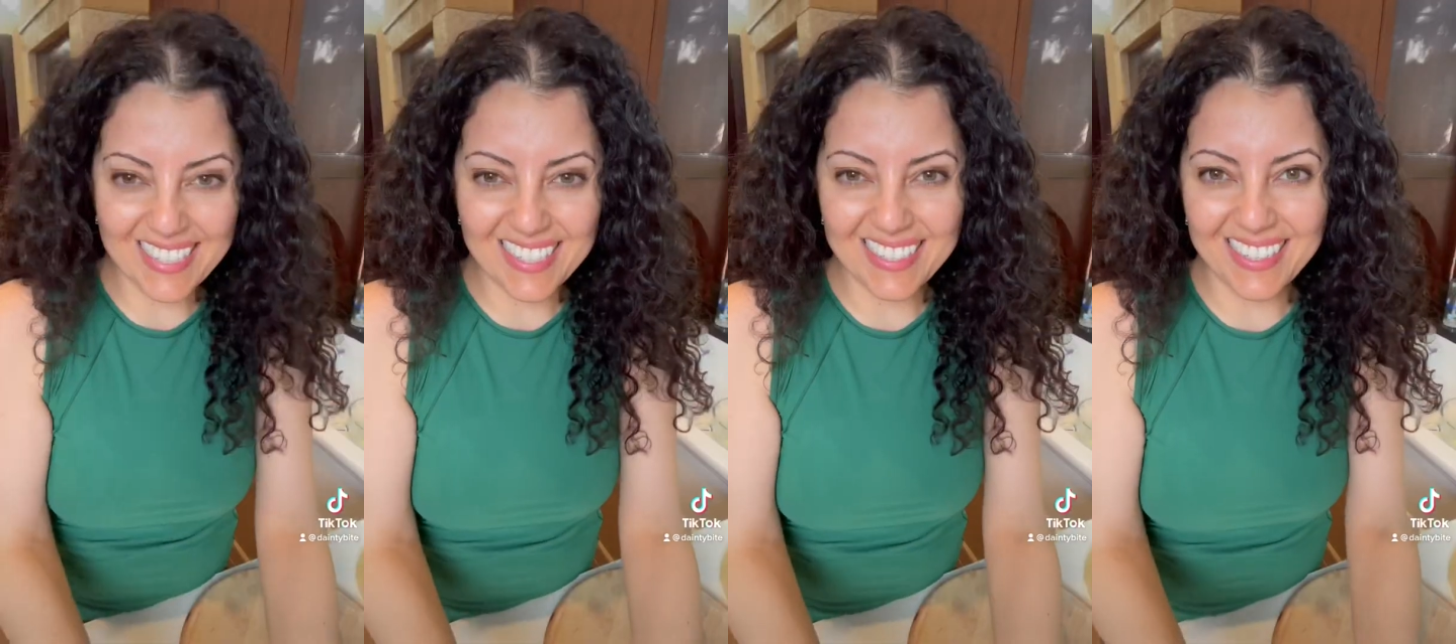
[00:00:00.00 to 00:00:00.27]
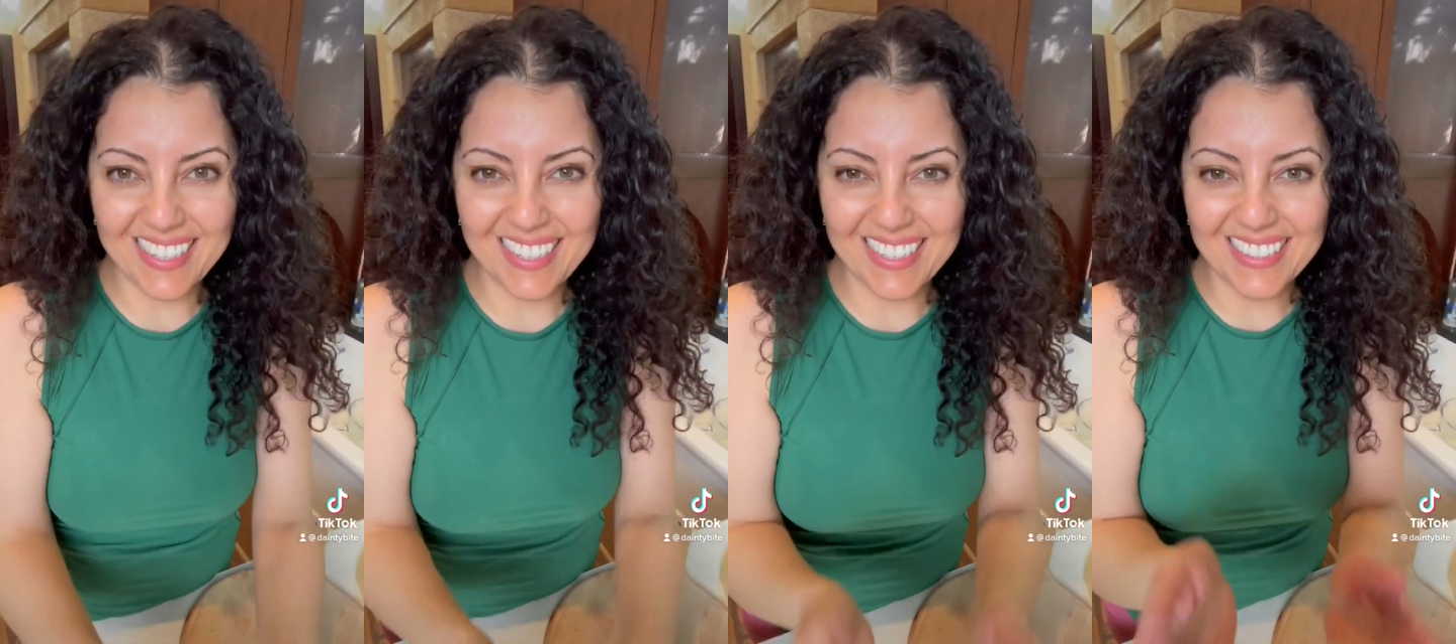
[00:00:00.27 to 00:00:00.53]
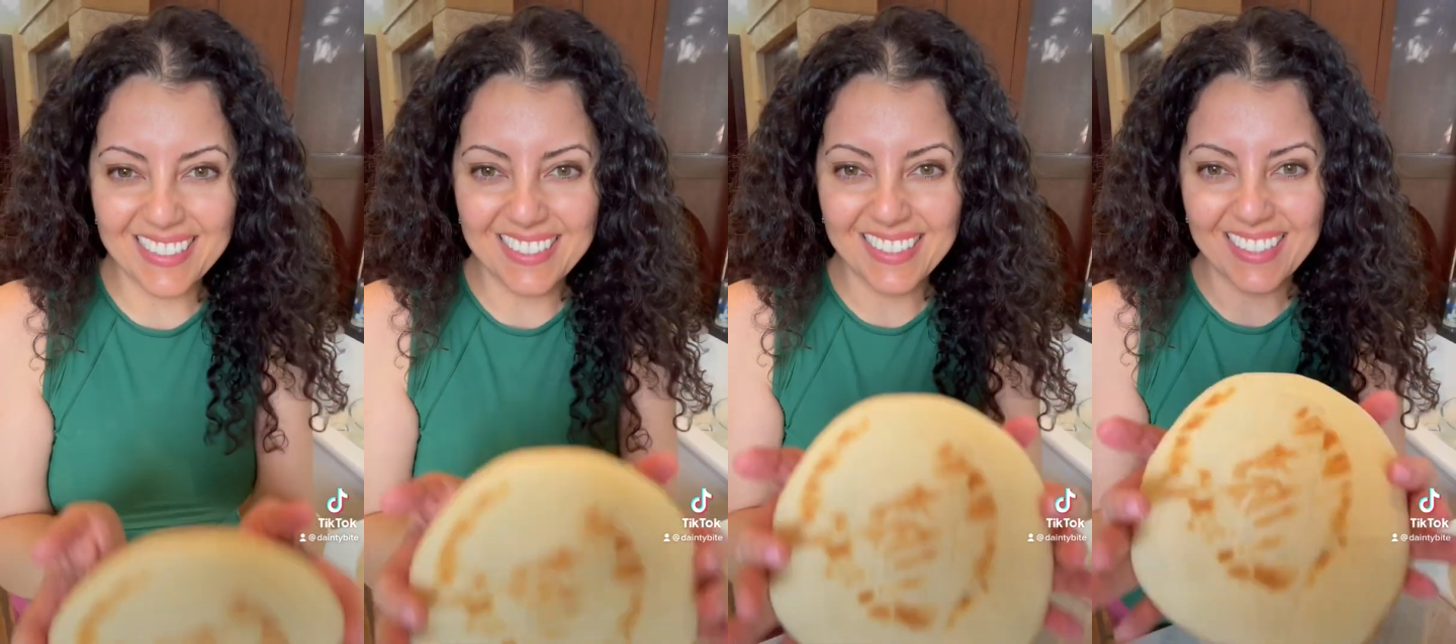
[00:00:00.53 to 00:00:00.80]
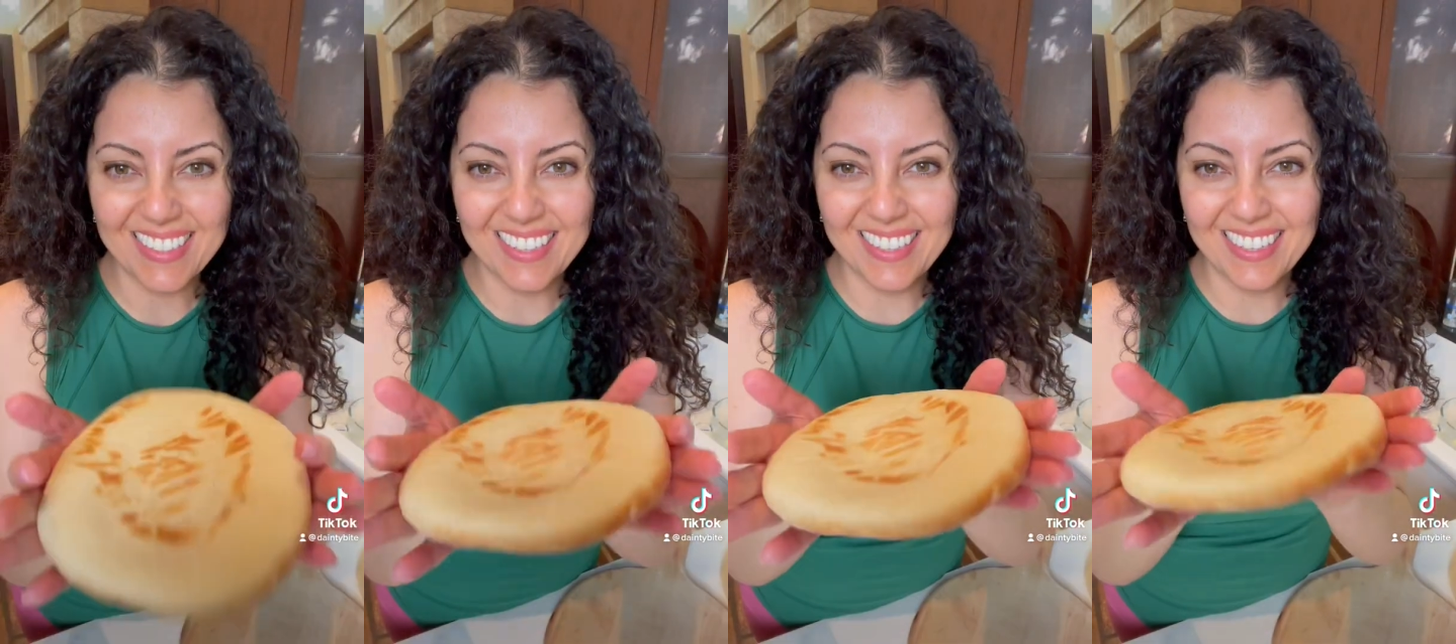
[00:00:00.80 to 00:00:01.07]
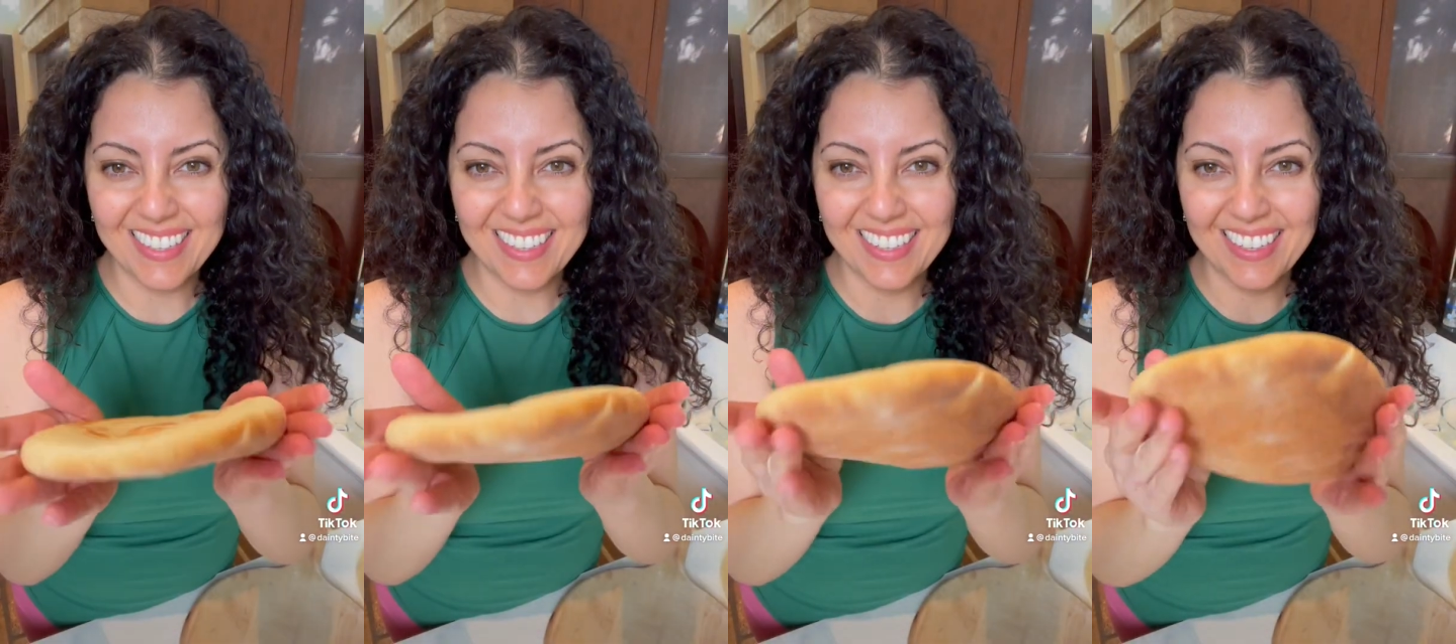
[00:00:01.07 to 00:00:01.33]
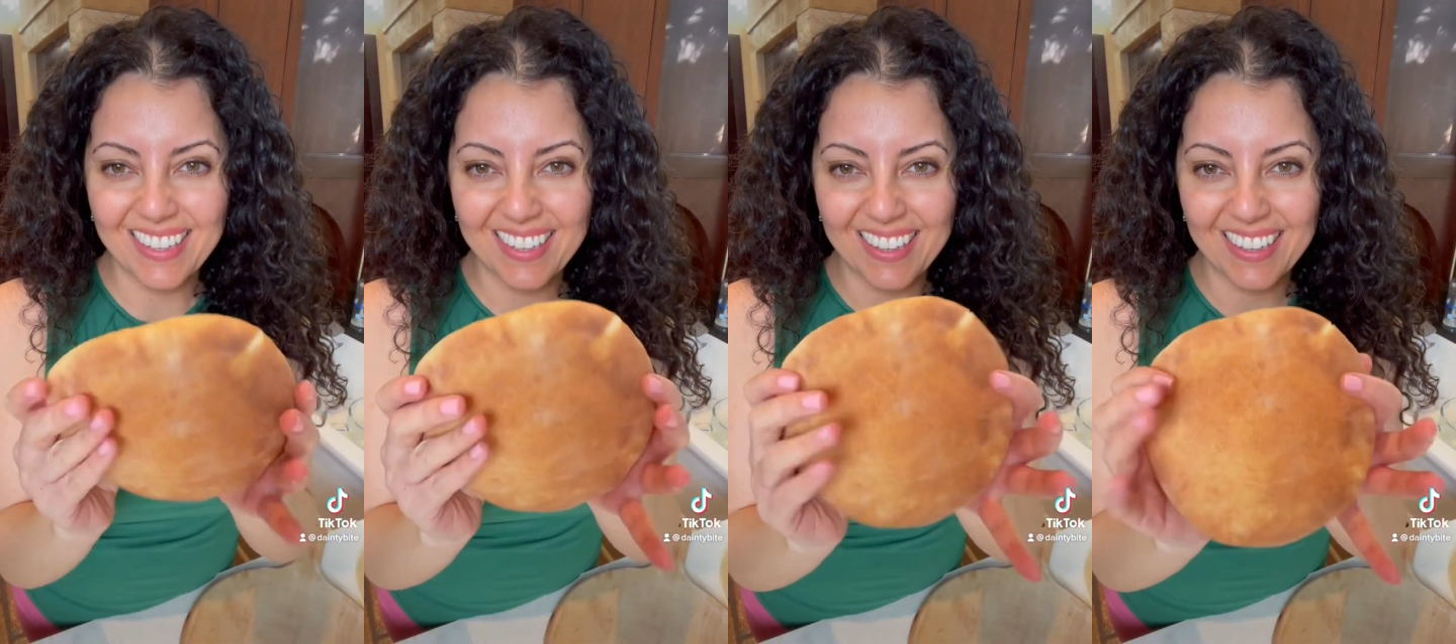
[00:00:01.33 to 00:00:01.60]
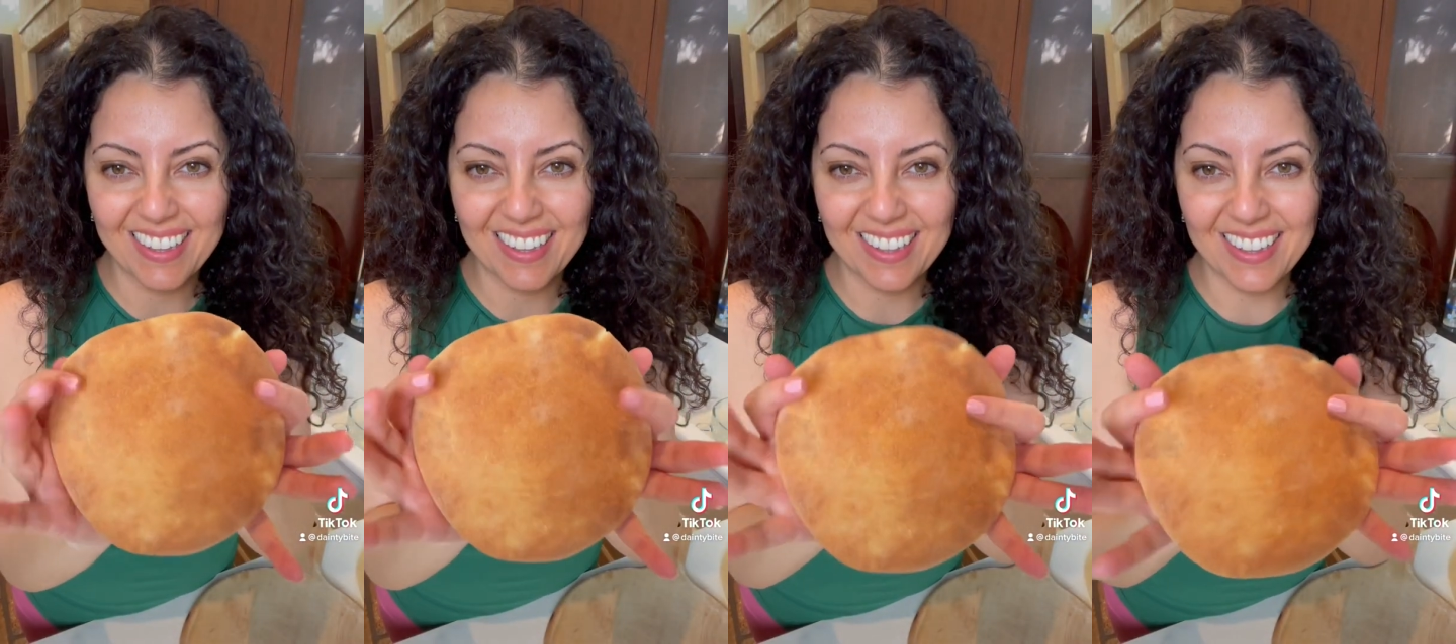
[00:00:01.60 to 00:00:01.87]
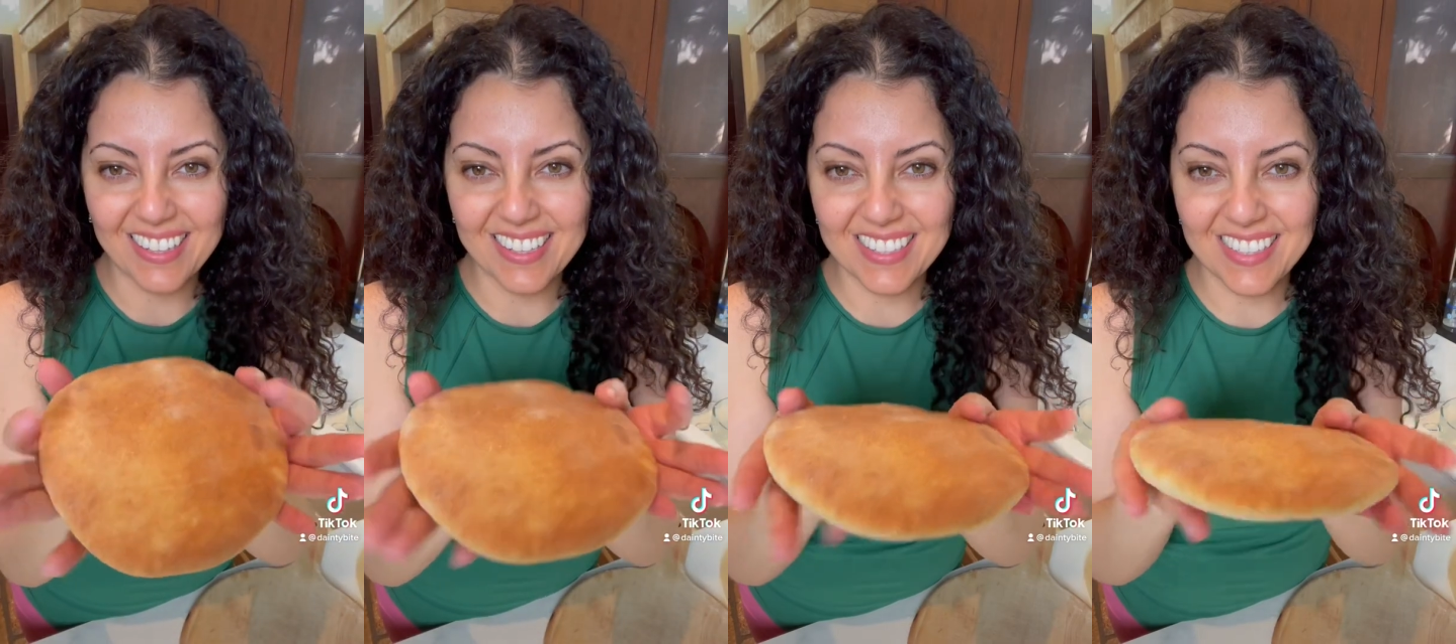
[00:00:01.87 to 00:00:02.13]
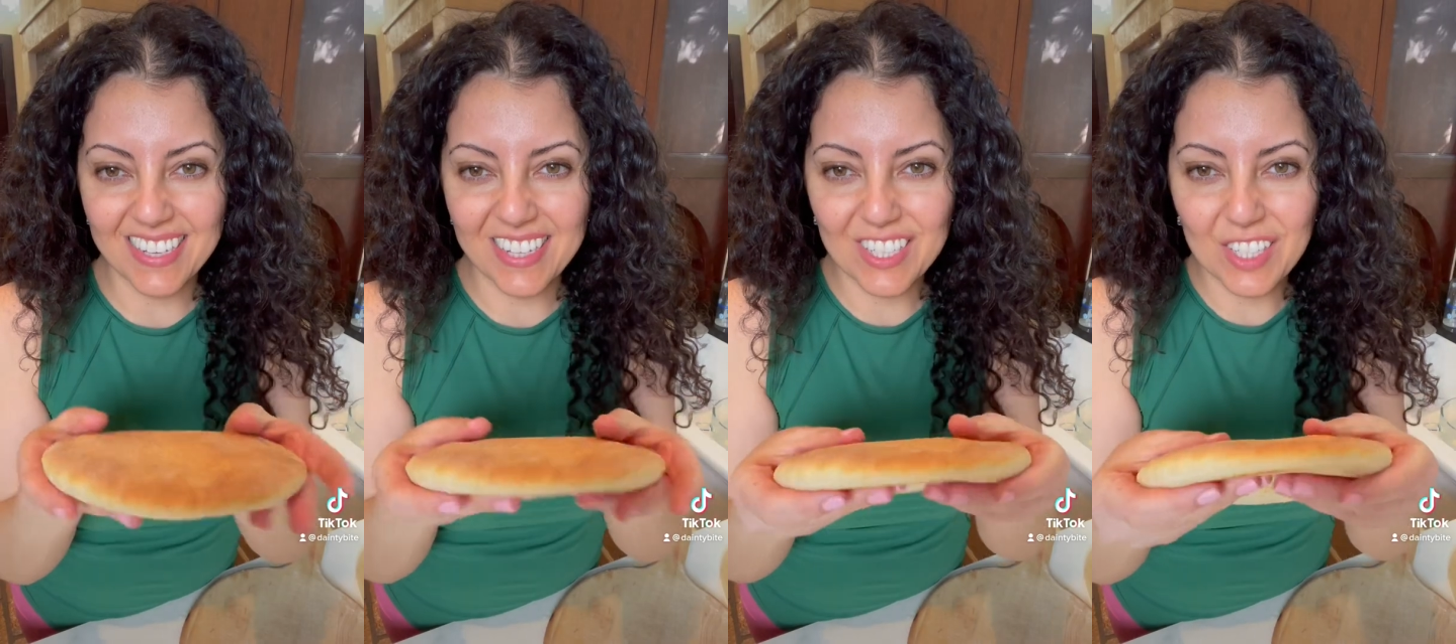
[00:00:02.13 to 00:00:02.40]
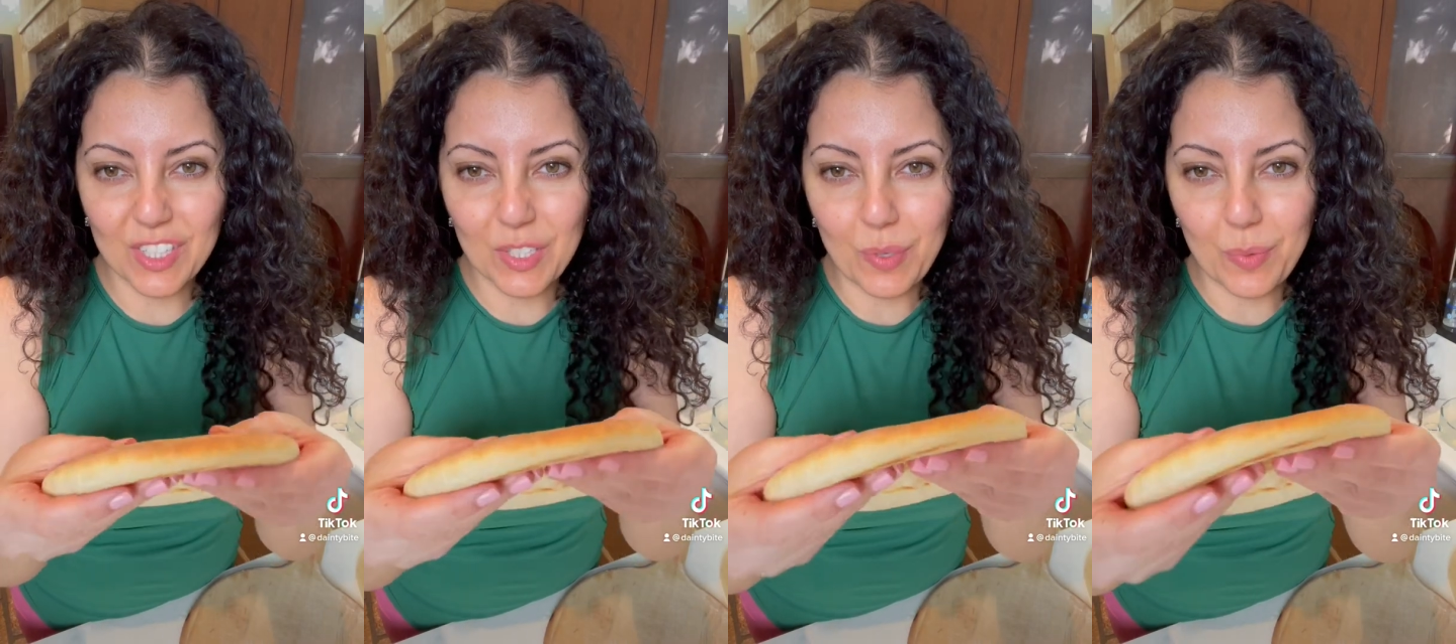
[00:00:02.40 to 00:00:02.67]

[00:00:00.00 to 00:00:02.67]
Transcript: is it. This is the